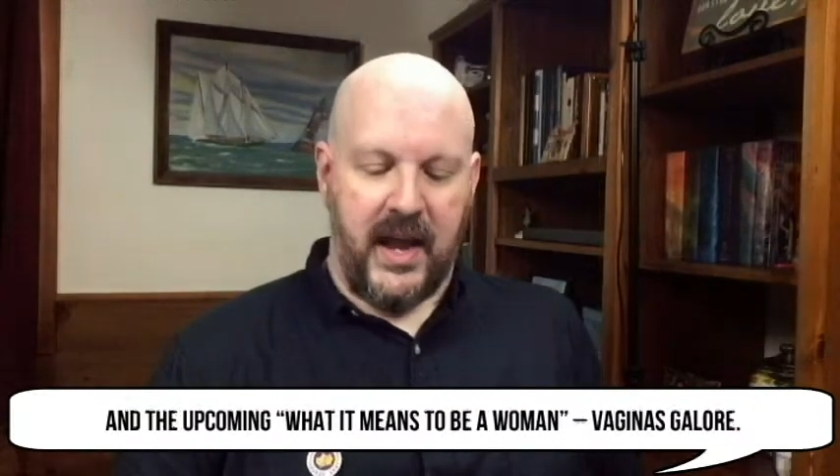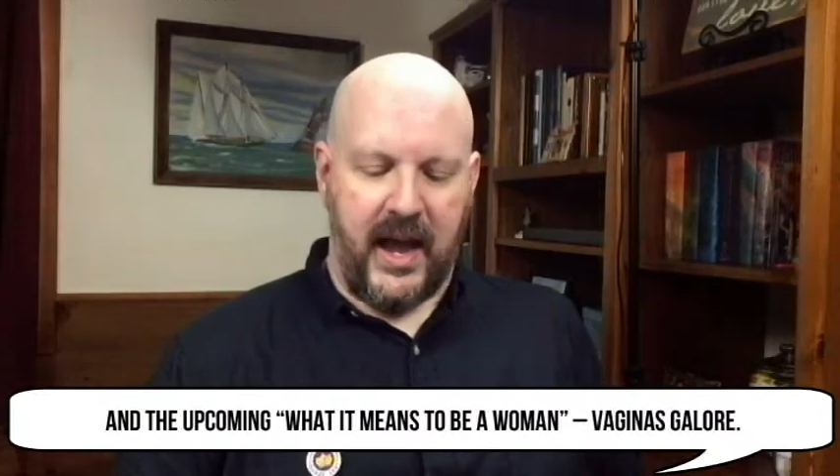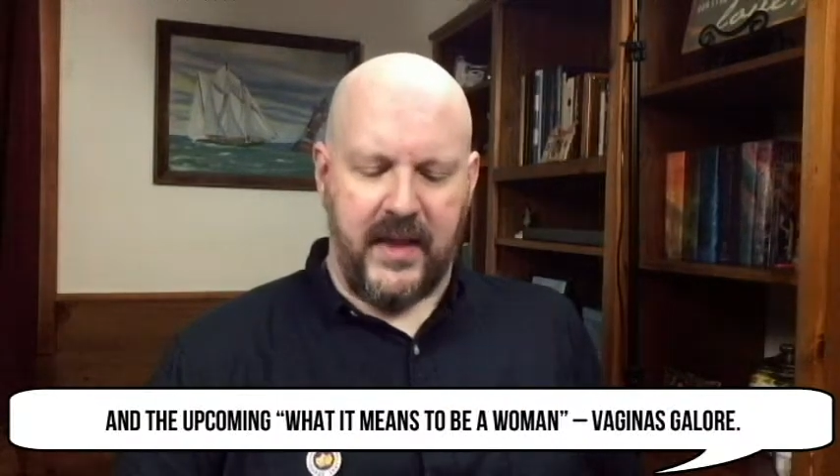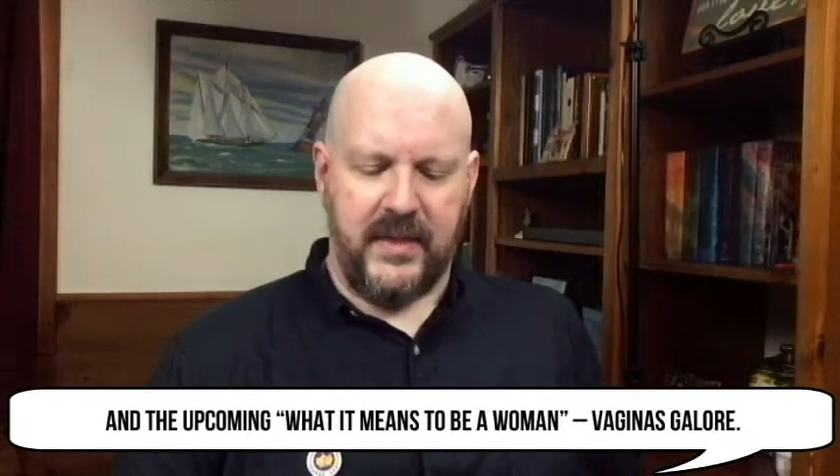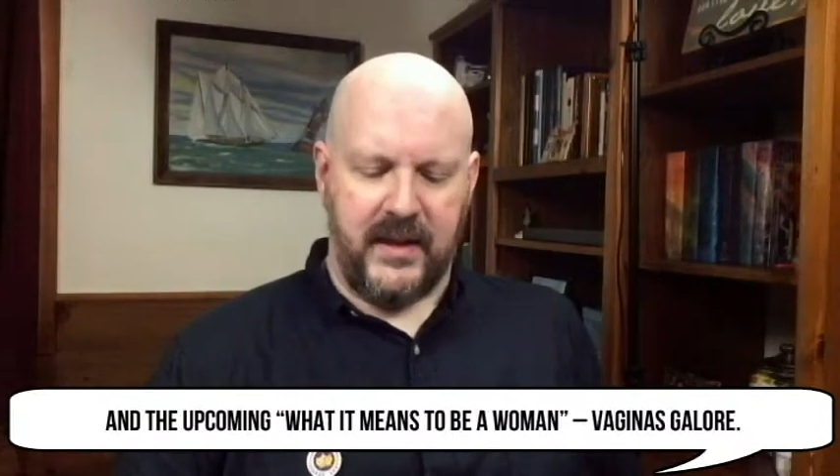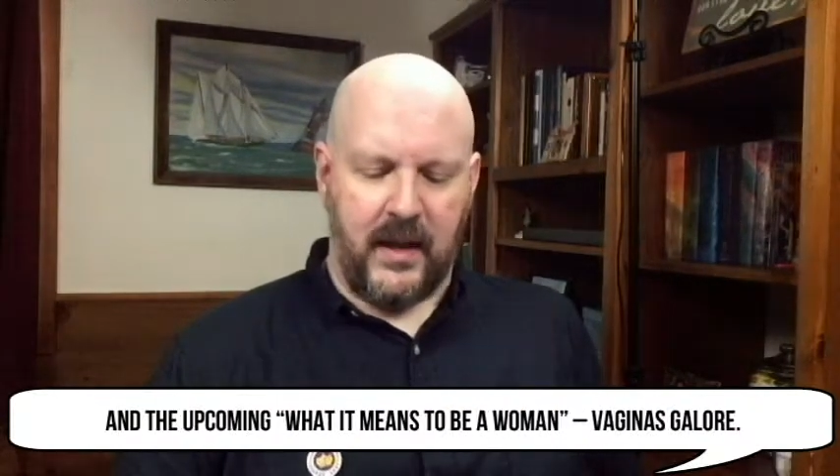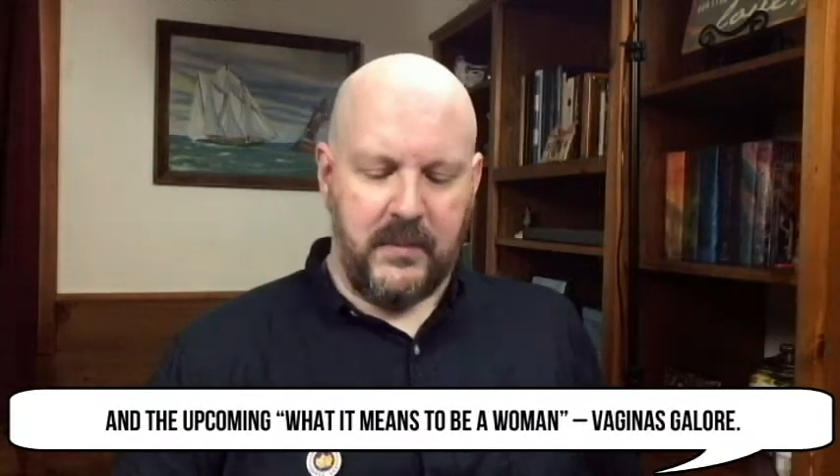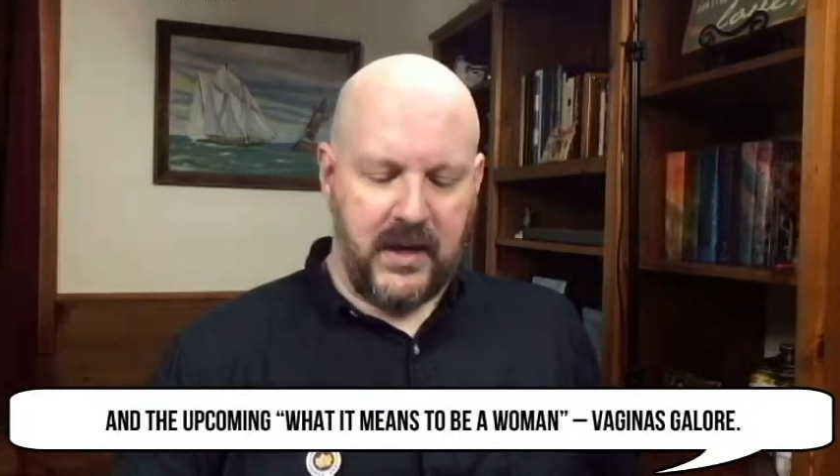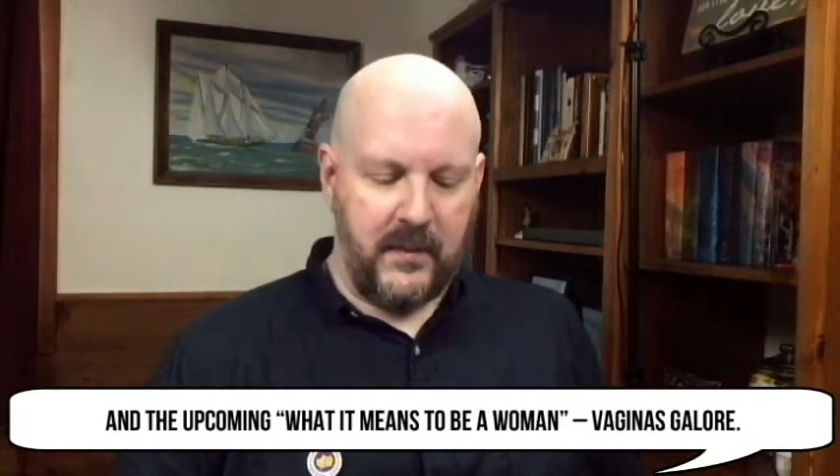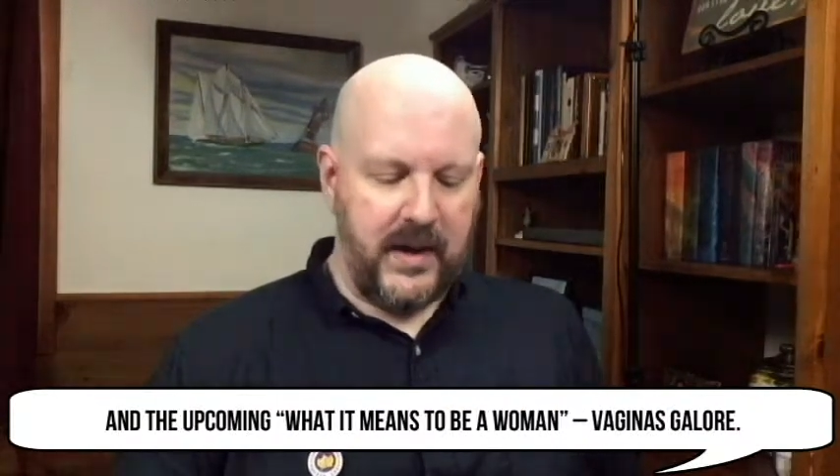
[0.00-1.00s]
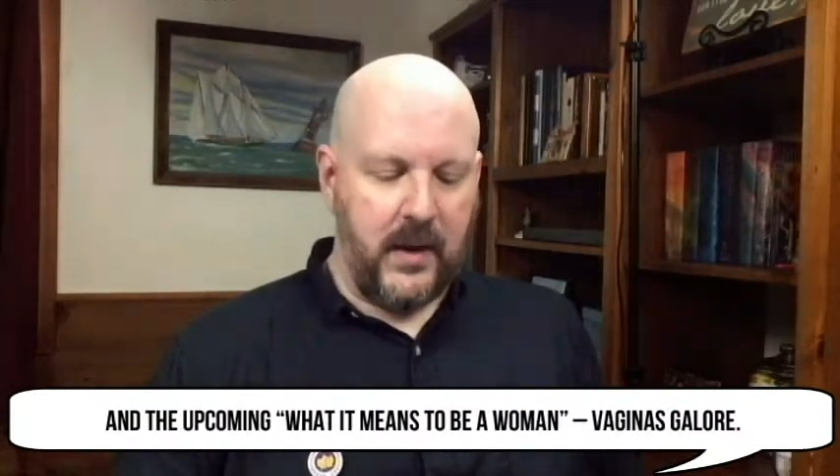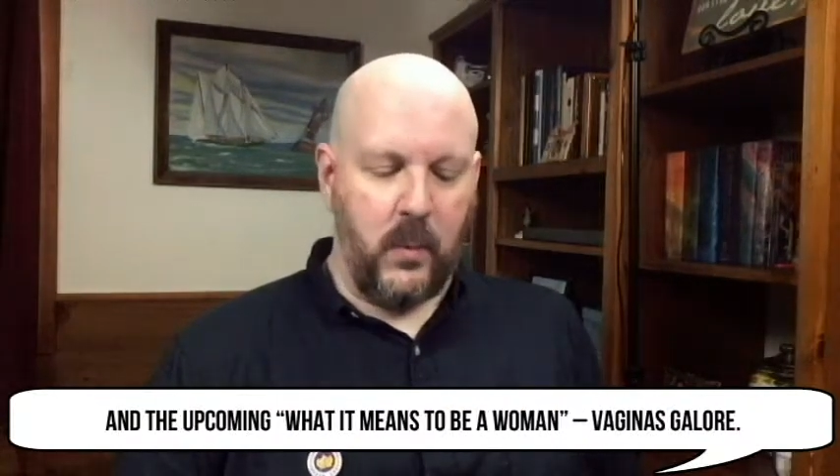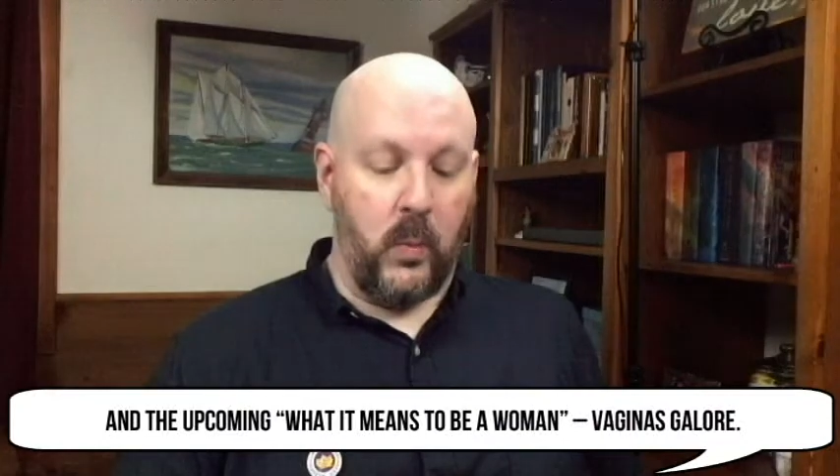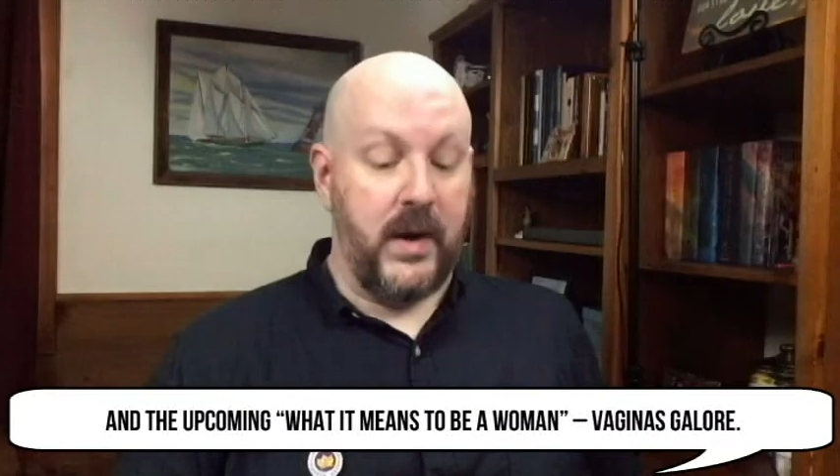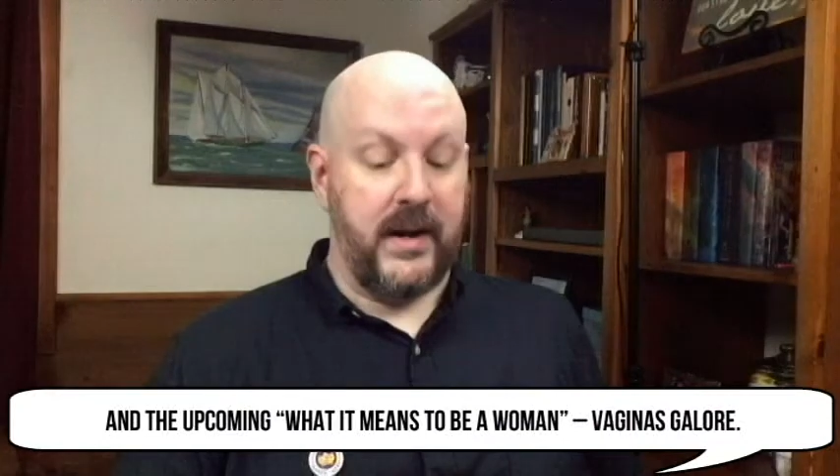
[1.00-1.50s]
and the
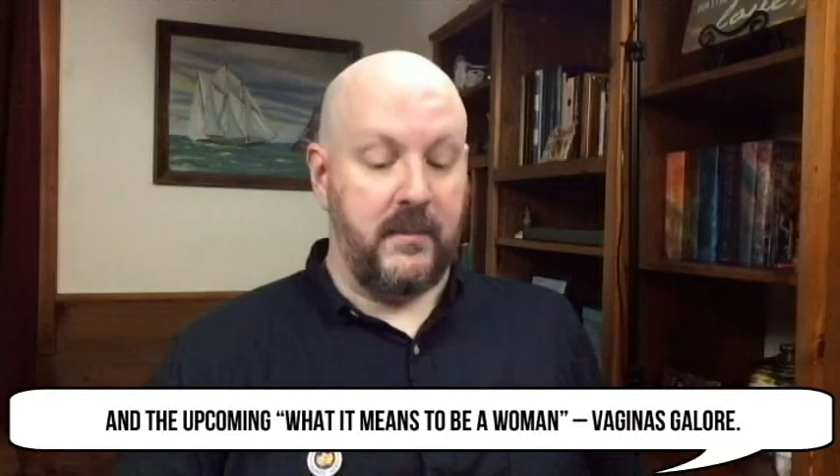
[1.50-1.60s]
upcoming What